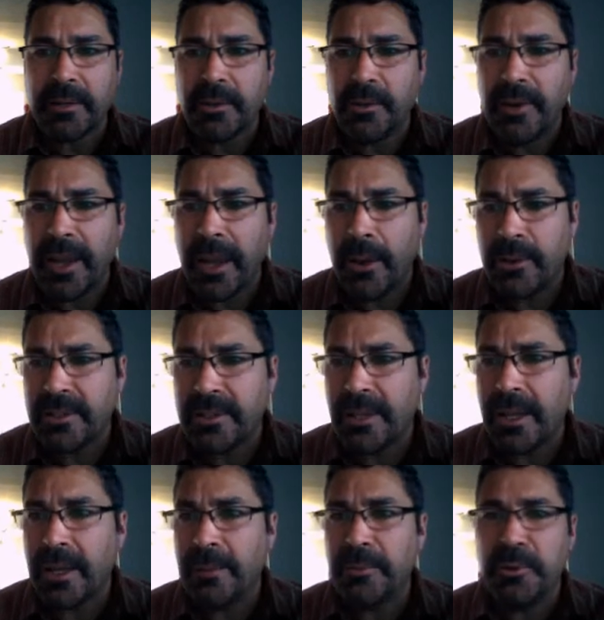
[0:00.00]
now it's
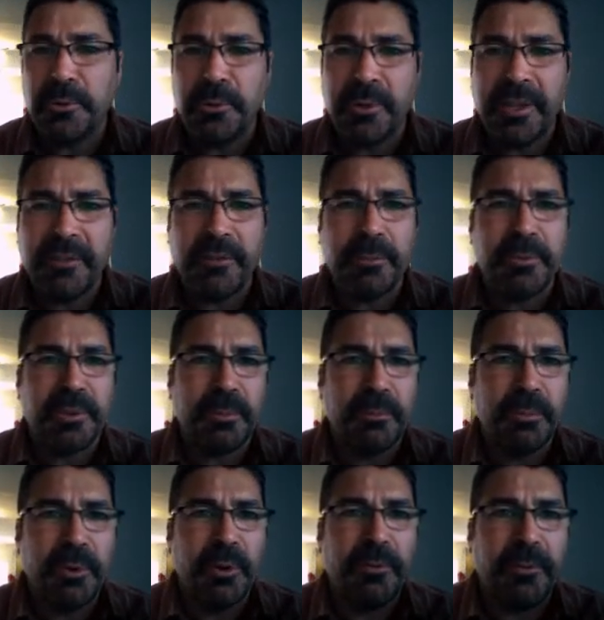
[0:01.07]
time to give him some
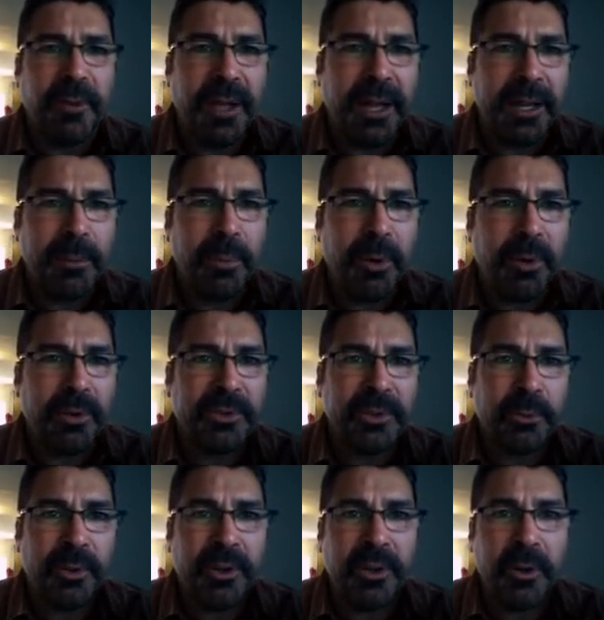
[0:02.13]
beautiful eyeballs.
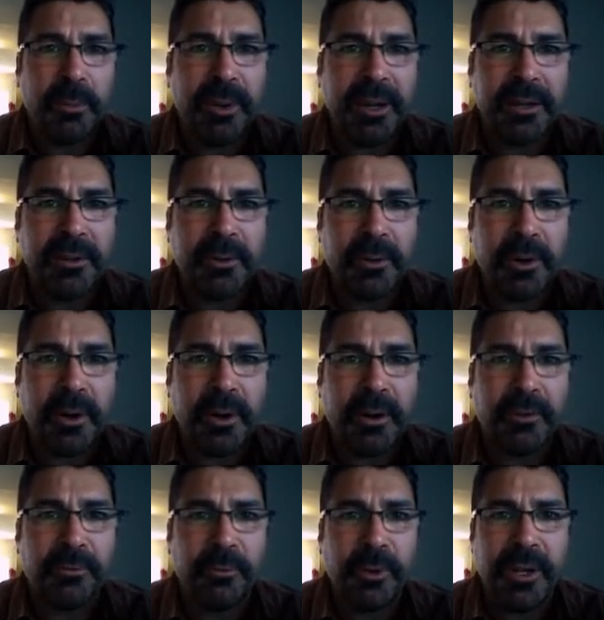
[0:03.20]
So we're going to go back to
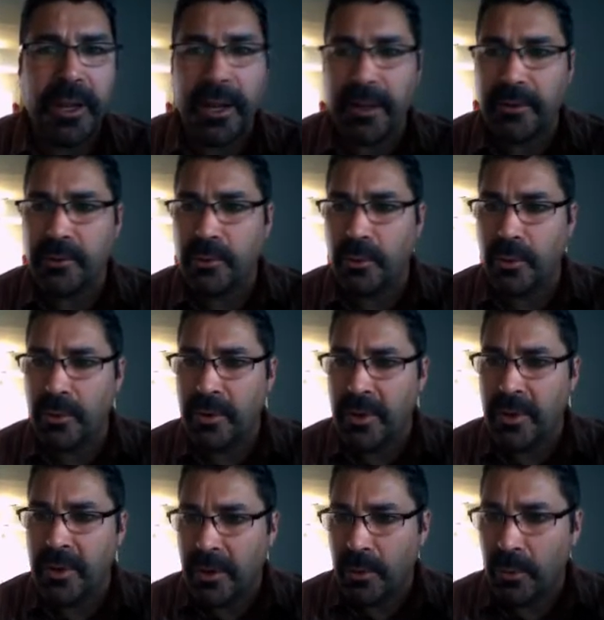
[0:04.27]
our freehand tool.
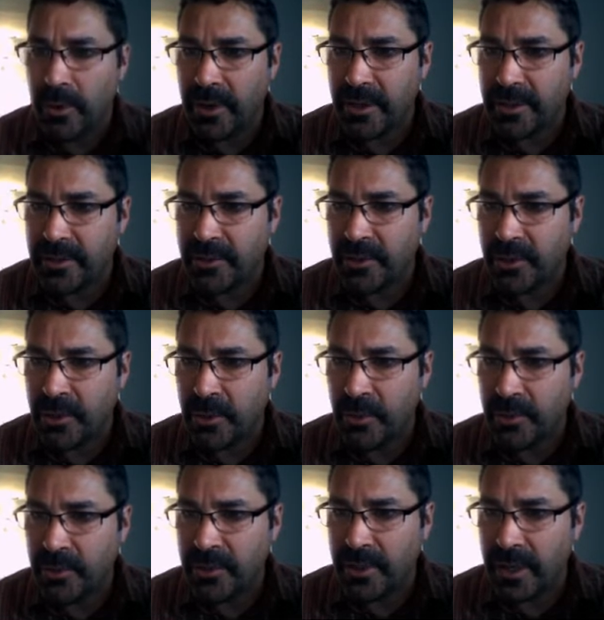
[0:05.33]
We're going to
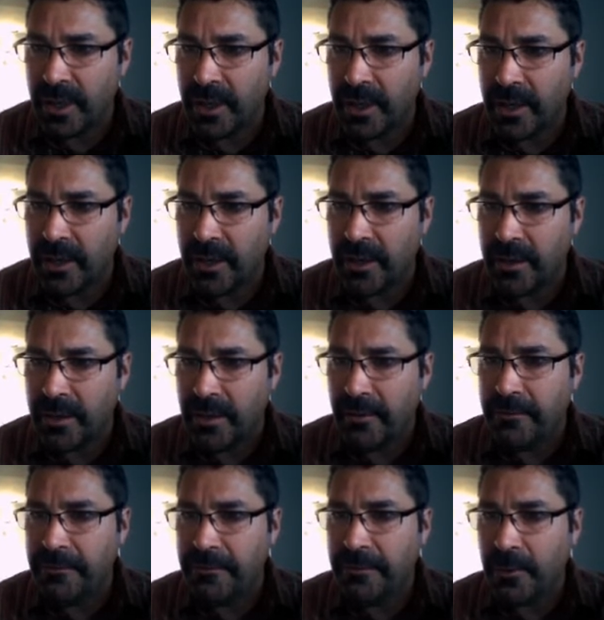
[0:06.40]
choose a
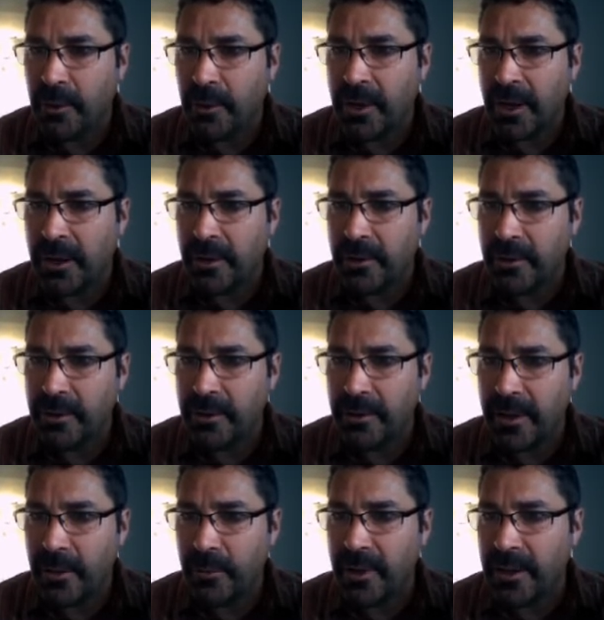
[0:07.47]
fill color
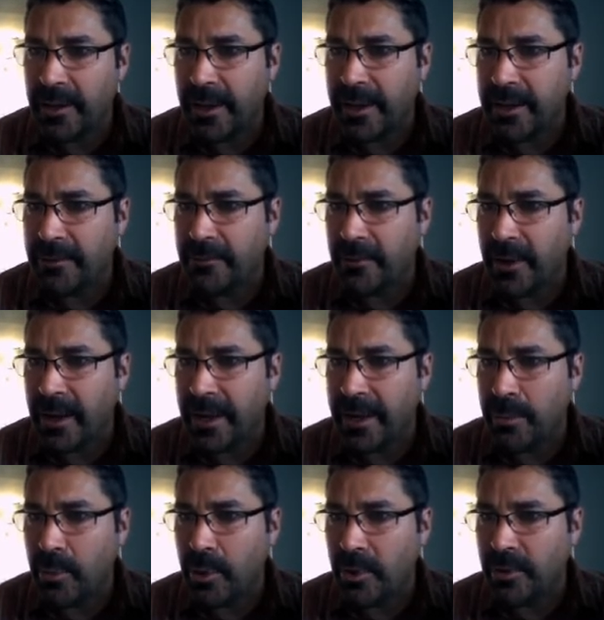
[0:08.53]
that we like for
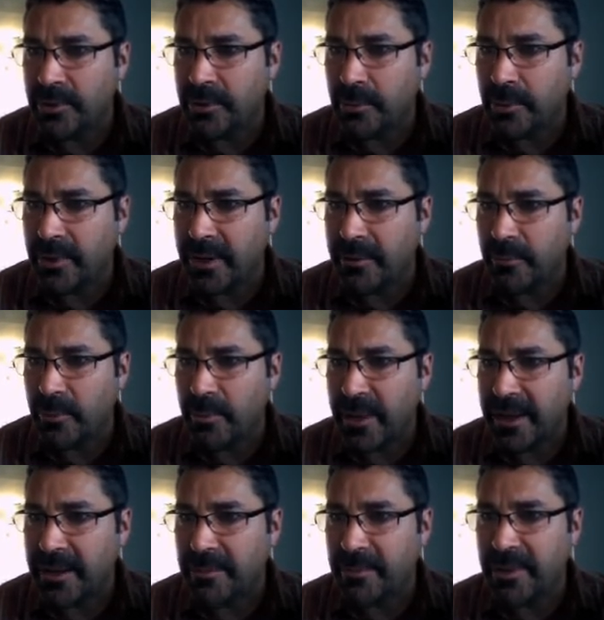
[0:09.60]
eyeballs. So we'll
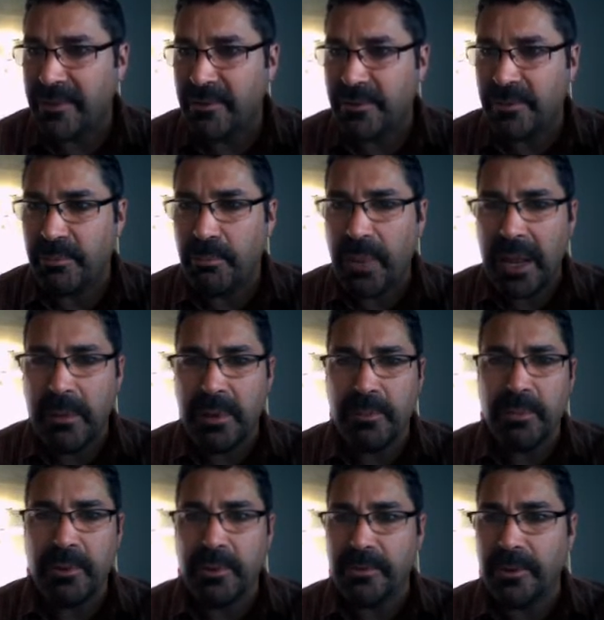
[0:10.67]
give him some baby
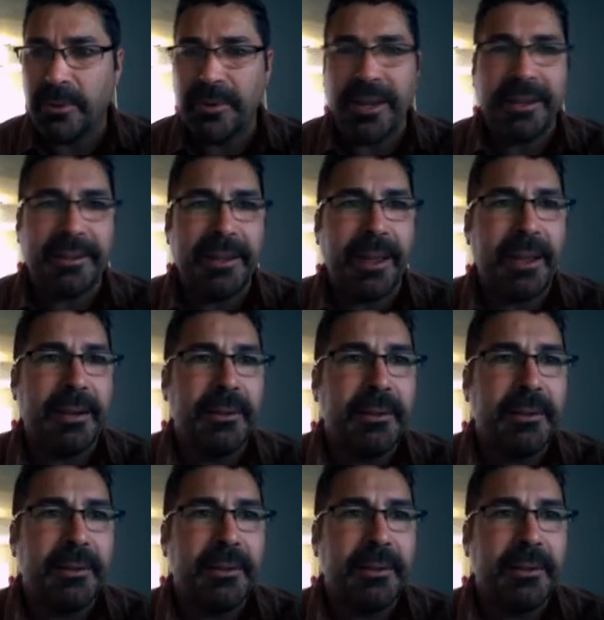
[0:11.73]
blue. Oh, not that.